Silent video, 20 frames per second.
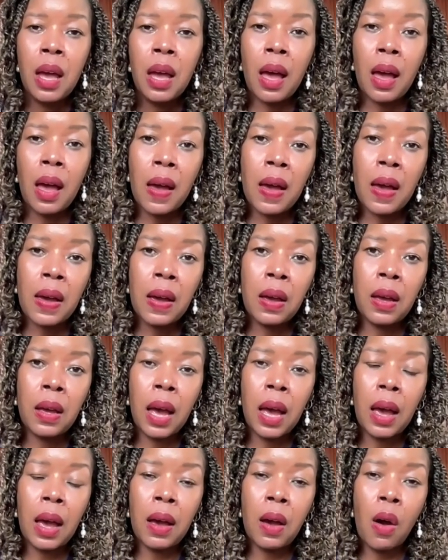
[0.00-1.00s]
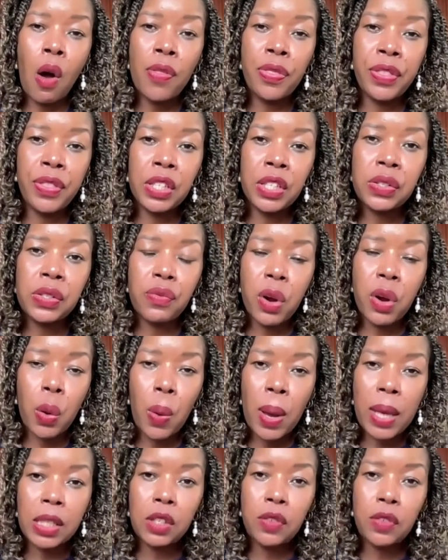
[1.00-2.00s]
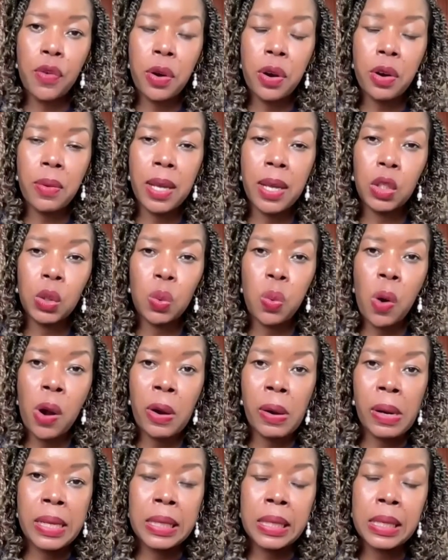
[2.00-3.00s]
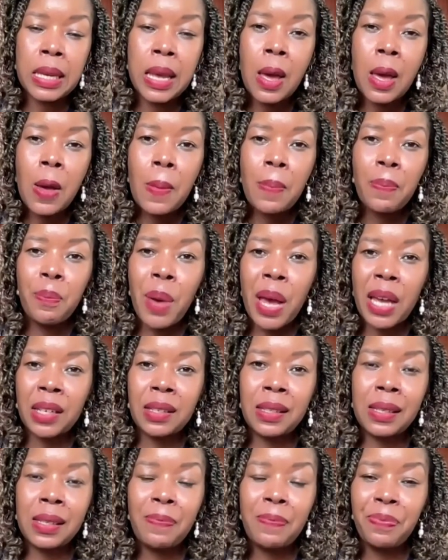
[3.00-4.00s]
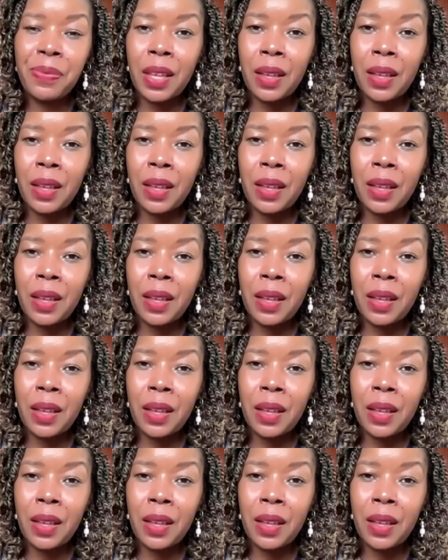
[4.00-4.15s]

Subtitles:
on this request for arrest warrants, but